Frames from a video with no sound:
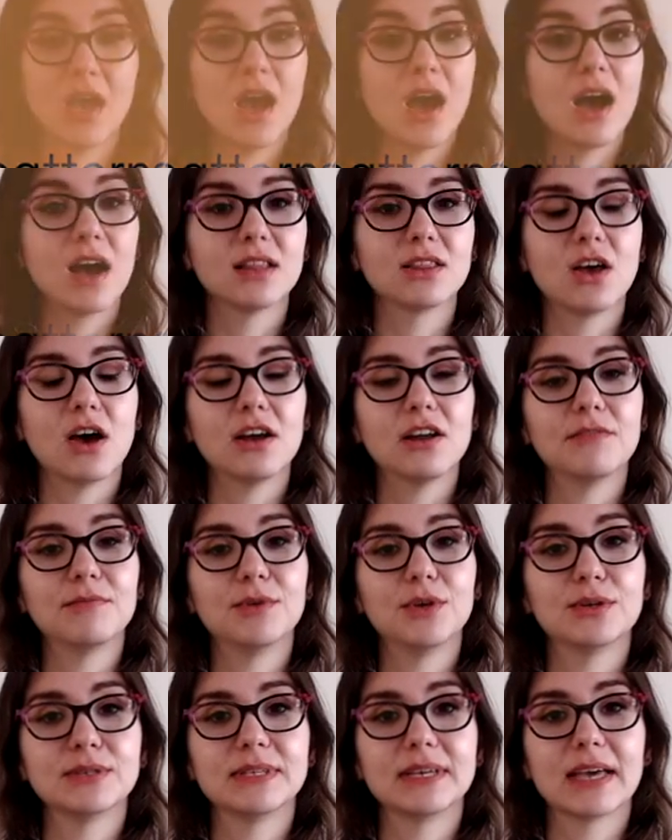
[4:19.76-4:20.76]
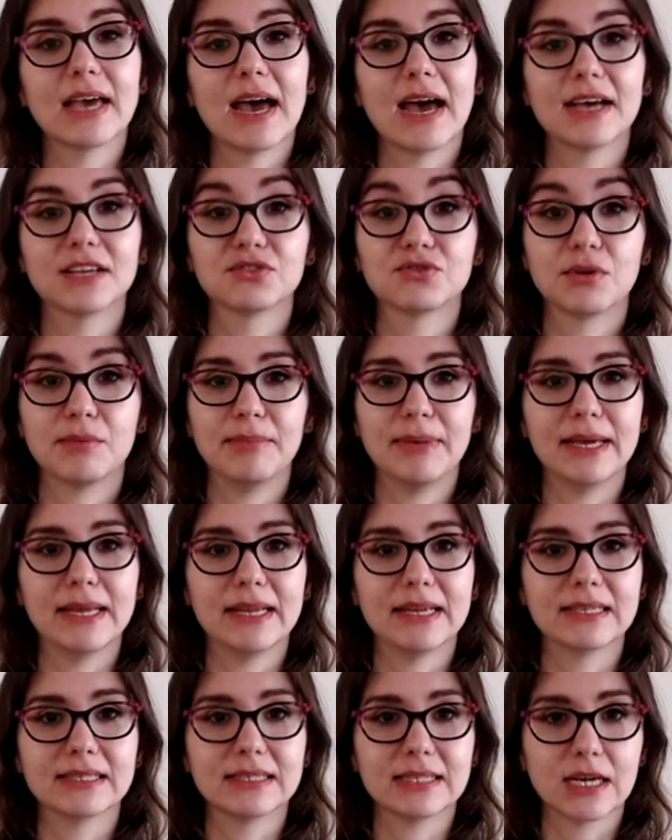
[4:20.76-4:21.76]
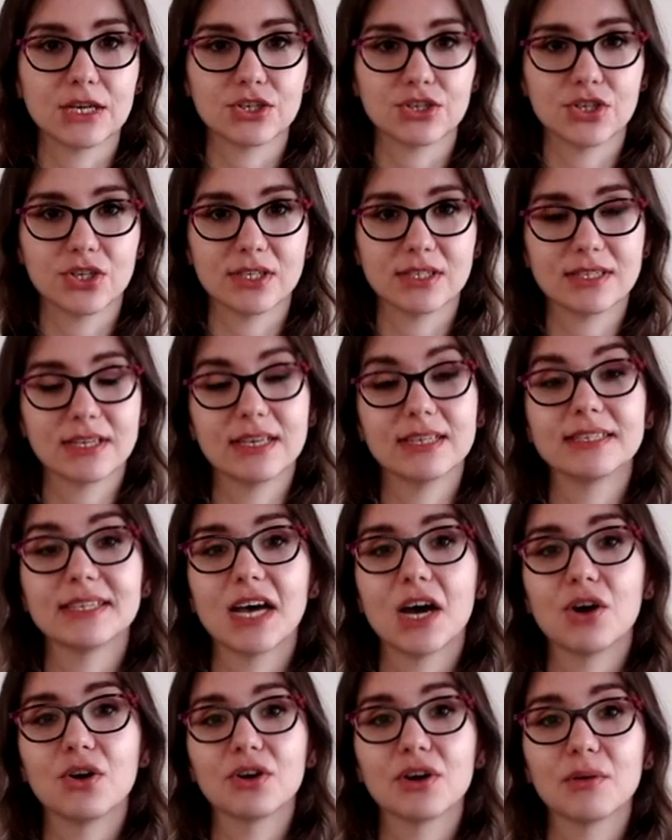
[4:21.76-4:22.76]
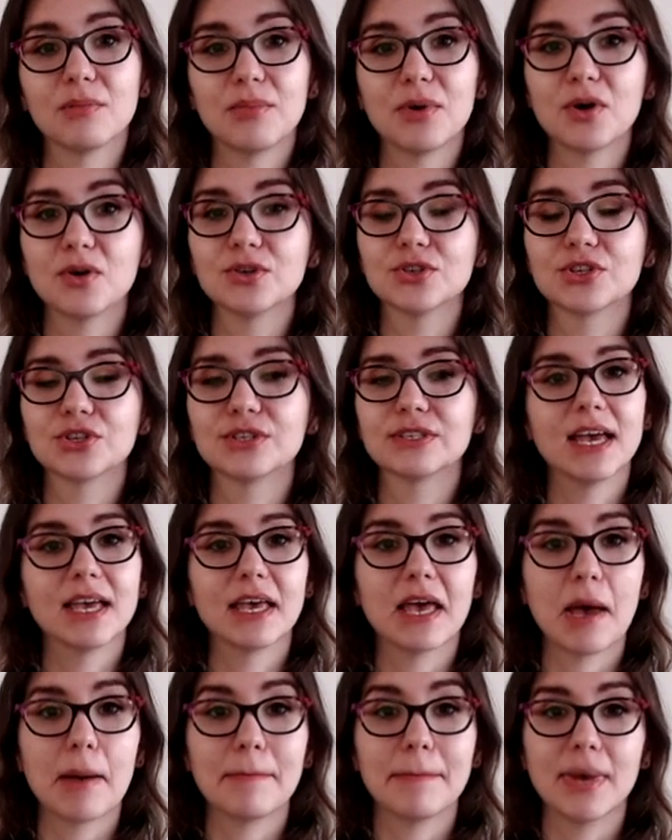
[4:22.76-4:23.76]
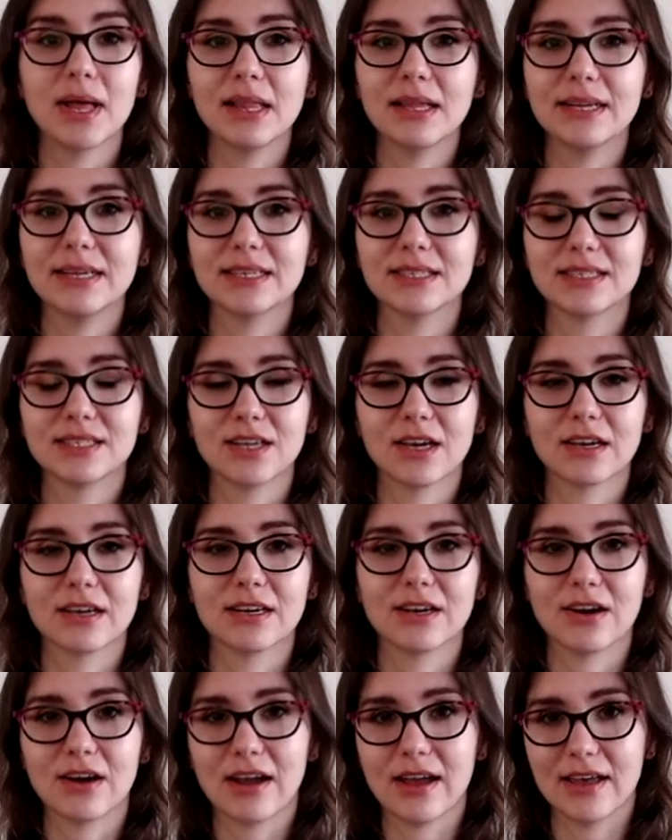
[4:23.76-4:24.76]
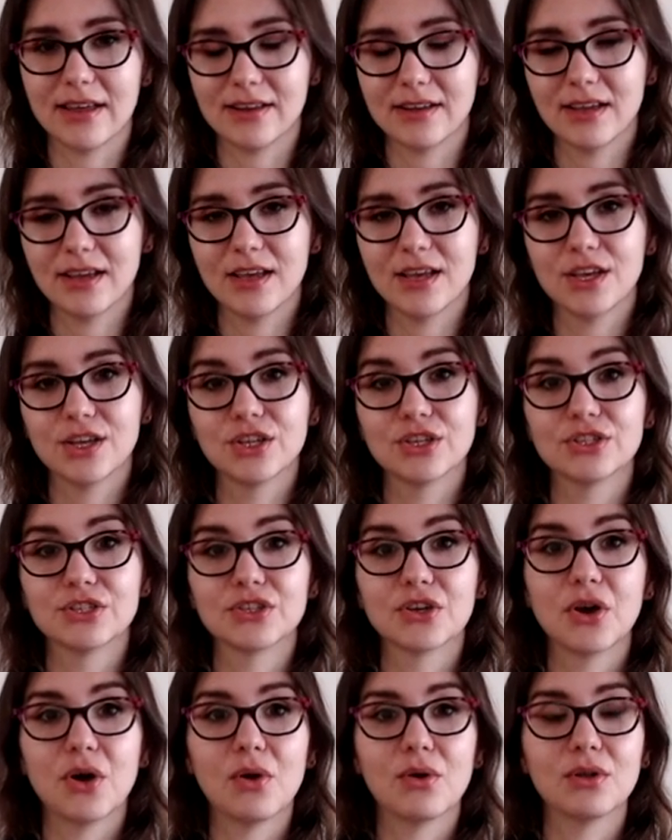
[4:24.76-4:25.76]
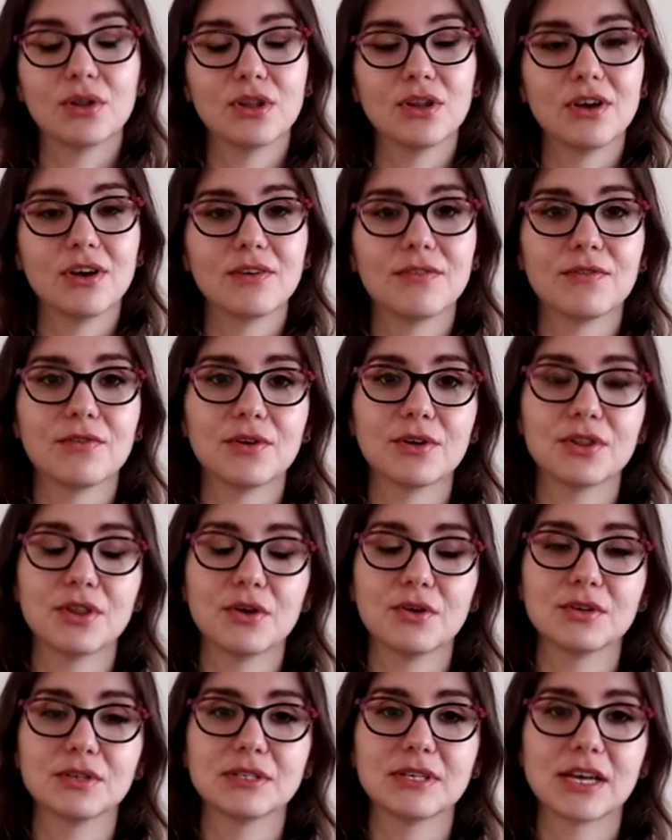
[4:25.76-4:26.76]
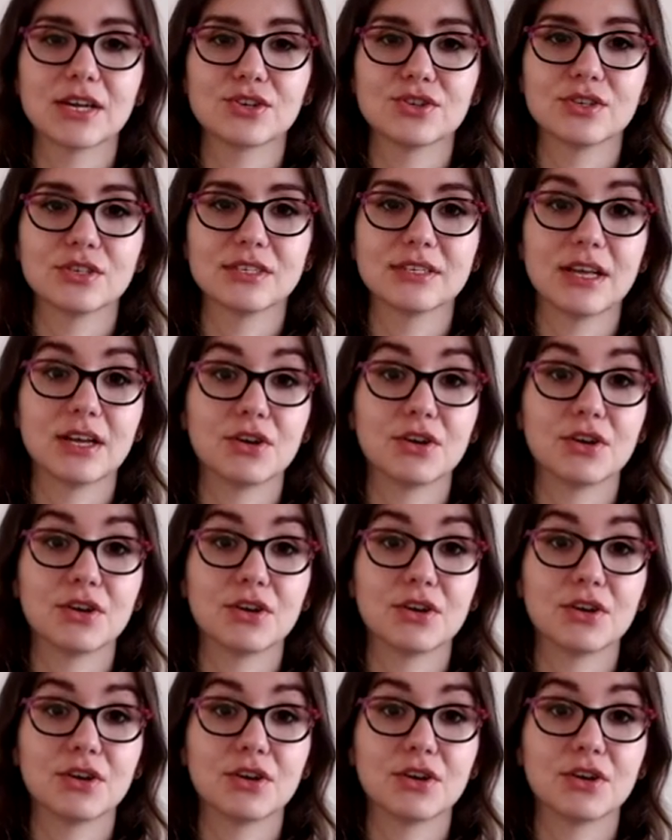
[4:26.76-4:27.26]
A lot of music has repeating sections. It's how composers get melodies stuck in our head. So look for those sections that are